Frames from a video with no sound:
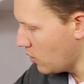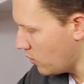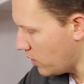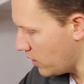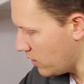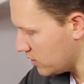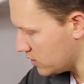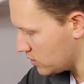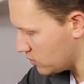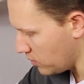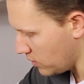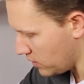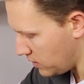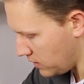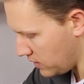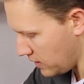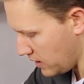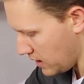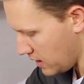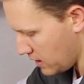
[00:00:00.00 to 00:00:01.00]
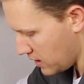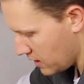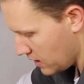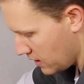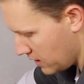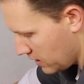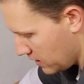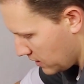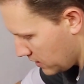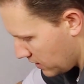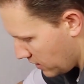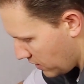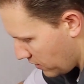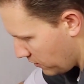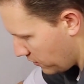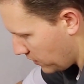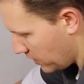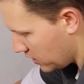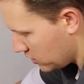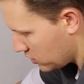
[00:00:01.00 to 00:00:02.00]
Whereas with the
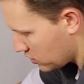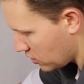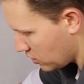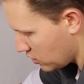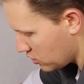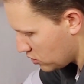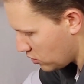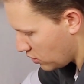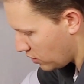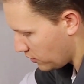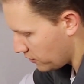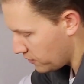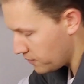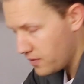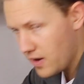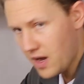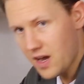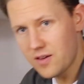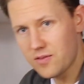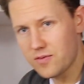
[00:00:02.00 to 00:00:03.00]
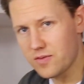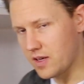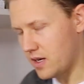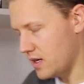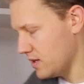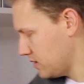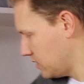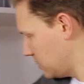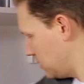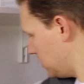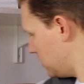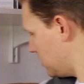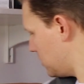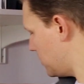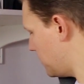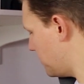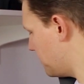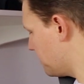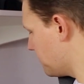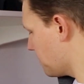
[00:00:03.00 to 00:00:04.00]
Finish Control 5000,
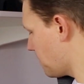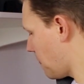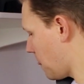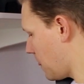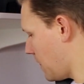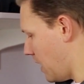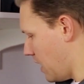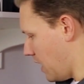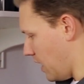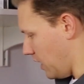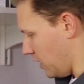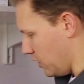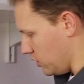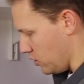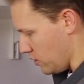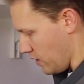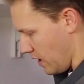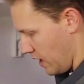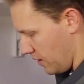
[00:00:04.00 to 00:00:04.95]
you